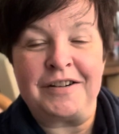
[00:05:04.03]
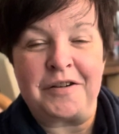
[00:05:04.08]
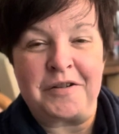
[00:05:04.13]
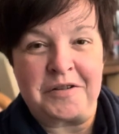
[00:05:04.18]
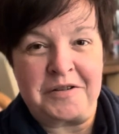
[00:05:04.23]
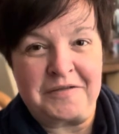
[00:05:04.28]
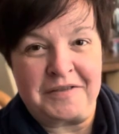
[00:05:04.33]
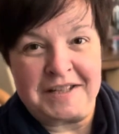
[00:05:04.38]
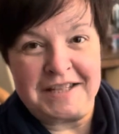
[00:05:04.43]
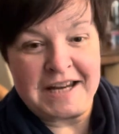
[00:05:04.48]

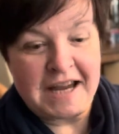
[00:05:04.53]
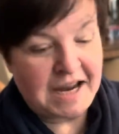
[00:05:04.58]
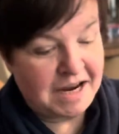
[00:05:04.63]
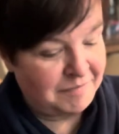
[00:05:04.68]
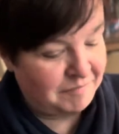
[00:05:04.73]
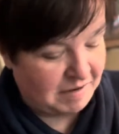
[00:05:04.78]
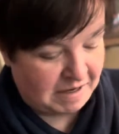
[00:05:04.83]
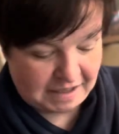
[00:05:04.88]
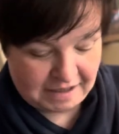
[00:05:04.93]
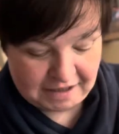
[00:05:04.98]
all the time
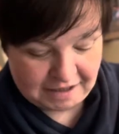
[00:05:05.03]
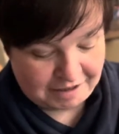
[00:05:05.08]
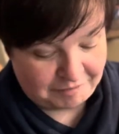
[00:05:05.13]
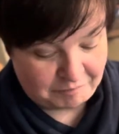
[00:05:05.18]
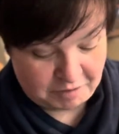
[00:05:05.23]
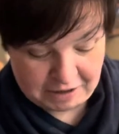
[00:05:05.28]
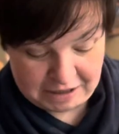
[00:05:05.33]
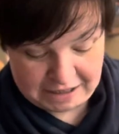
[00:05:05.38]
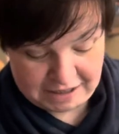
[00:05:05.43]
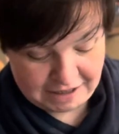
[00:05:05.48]
and I'm
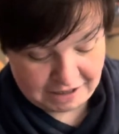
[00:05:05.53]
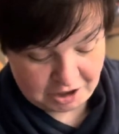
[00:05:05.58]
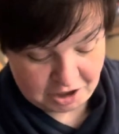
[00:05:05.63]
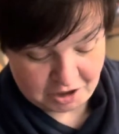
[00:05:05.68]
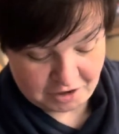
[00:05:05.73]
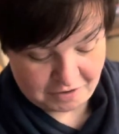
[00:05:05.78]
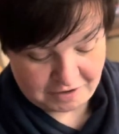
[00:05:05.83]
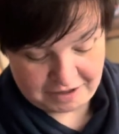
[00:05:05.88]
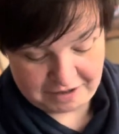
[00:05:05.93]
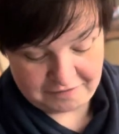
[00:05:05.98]
really
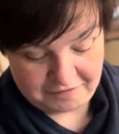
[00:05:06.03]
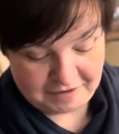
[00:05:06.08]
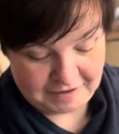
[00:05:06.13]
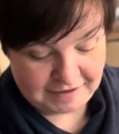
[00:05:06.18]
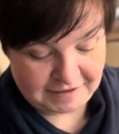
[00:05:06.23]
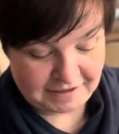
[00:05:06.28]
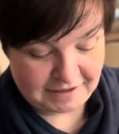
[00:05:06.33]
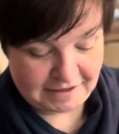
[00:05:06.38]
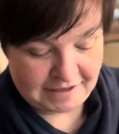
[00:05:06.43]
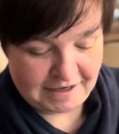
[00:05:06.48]
enjoying
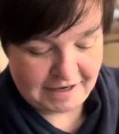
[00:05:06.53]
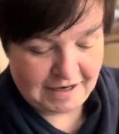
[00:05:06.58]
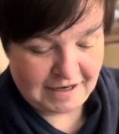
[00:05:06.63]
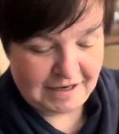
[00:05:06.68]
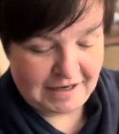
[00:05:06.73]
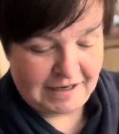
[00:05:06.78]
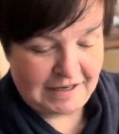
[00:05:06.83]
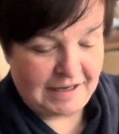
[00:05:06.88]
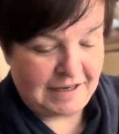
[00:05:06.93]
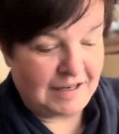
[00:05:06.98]
this.
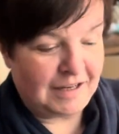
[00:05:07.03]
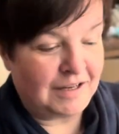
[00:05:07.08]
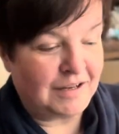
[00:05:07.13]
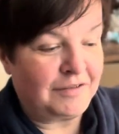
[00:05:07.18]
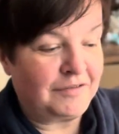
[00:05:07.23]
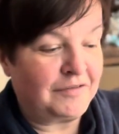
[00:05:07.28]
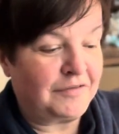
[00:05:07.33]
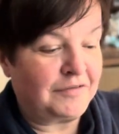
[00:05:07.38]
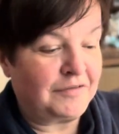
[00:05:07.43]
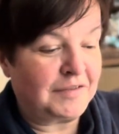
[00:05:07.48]

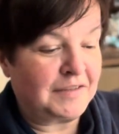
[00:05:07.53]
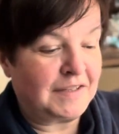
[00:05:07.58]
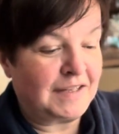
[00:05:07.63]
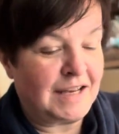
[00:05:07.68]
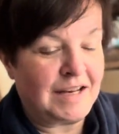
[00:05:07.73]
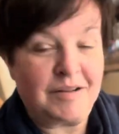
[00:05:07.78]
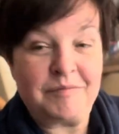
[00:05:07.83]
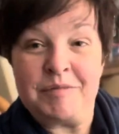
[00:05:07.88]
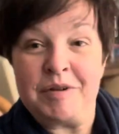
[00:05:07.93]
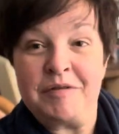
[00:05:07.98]
I've said
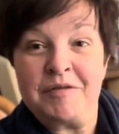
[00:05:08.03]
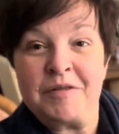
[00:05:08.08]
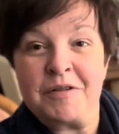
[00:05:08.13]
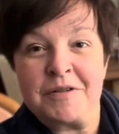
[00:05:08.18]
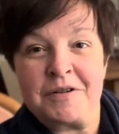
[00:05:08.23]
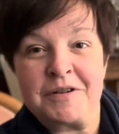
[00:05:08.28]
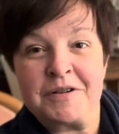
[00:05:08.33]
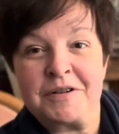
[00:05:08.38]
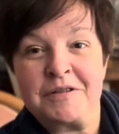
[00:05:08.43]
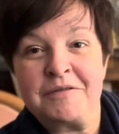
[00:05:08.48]
it
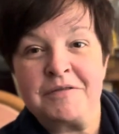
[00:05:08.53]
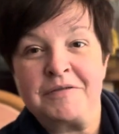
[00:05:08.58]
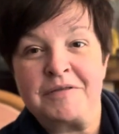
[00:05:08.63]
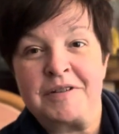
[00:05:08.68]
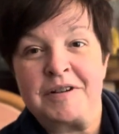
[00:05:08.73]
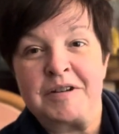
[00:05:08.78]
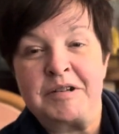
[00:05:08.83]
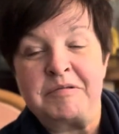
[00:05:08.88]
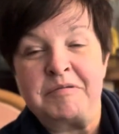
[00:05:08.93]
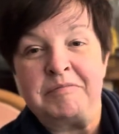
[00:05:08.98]
before,
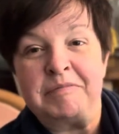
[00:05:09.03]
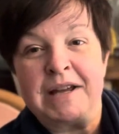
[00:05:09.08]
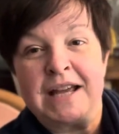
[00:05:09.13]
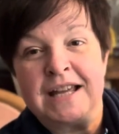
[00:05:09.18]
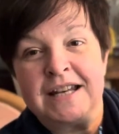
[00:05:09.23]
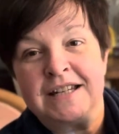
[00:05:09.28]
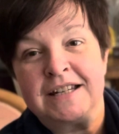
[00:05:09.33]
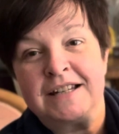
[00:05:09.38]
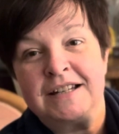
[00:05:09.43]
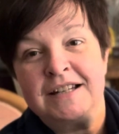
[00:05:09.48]
the
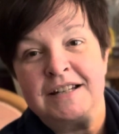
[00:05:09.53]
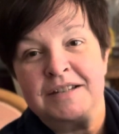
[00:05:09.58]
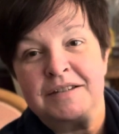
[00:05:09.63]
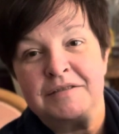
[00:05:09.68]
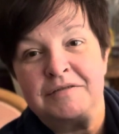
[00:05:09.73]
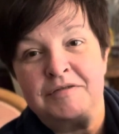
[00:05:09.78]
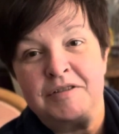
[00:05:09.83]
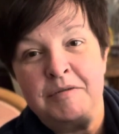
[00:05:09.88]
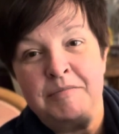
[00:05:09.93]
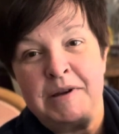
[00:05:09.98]
pattern is a
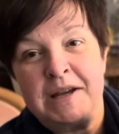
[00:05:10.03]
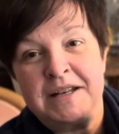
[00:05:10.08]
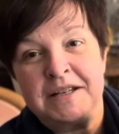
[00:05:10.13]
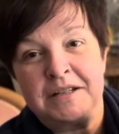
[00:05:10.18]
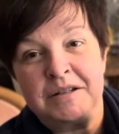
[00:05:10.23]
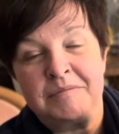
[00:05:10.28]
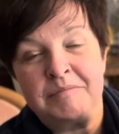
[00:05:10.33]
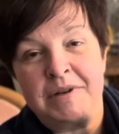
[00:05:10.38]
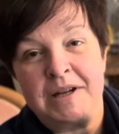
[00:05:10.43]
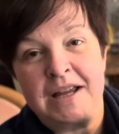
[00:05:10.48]
free
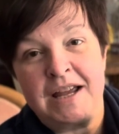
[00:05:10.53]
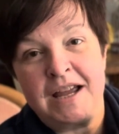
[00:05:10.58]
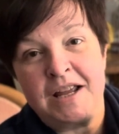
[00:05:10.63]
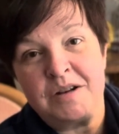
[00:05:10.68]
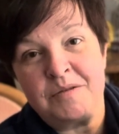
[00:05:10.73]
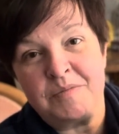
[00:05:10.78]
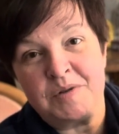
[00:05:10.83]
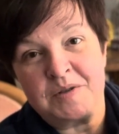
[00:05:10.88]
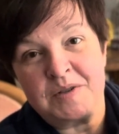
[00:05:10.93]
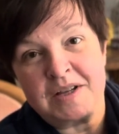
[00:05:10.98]
pattern by
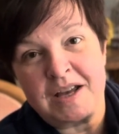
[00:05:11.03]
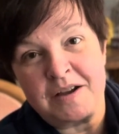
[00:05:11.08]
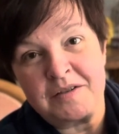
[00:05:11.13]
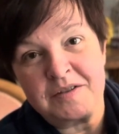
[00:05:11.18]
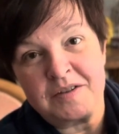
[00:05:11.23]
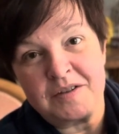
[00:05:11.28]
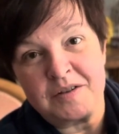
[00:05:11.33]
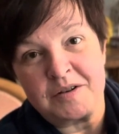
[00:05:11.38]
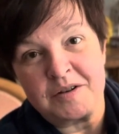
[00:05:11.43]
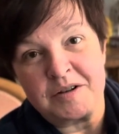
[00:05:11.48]
Annabu's
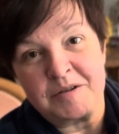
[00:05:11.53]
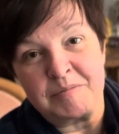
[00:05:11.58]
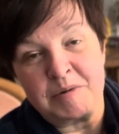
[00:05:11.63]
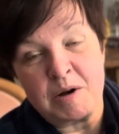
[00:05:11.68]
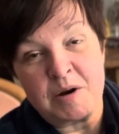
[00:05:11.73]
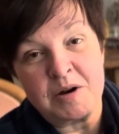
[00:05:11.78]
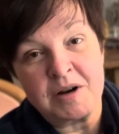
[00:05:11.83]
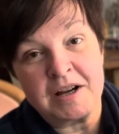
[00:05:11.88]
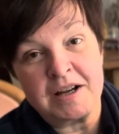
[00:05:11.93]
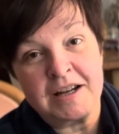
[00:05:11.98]
House on her
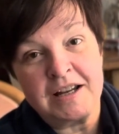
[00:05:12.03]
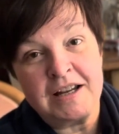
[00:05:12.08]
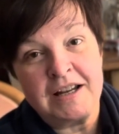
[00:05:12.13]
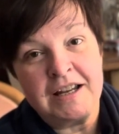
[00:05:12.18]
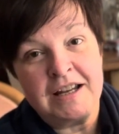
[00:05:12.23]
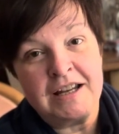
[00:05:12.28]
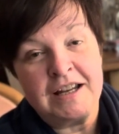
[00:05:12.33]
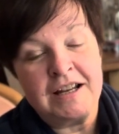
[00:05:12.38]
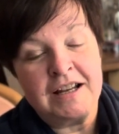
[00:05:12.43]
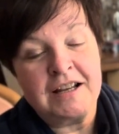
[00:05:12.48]
blog,
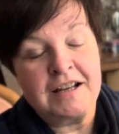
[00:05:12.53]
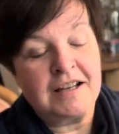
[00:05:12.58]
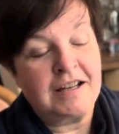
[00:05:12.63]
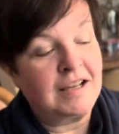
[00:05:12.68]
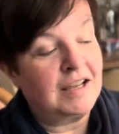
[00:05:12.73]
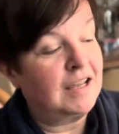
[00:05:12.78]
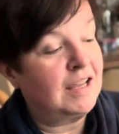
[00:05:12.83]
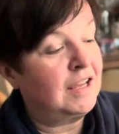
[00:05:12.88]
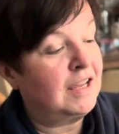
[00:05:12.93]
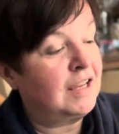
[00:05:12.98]

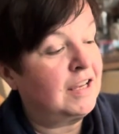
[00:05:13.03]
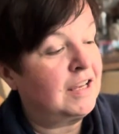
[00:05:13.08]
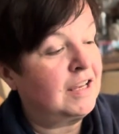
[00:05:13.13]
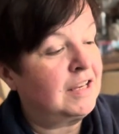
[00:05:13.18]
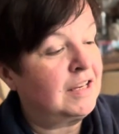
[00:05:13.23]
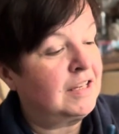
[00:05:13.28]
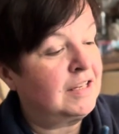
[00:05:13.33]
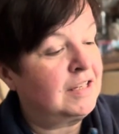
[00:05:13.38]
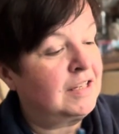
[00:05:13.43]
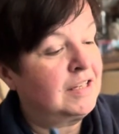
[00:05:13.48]

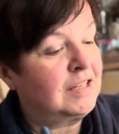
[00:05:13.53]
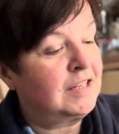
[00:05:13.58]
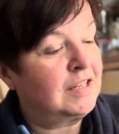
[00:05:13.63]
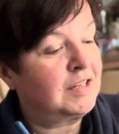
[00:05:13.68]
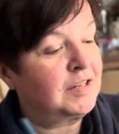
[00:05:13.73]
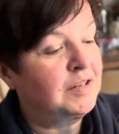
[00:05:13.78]
and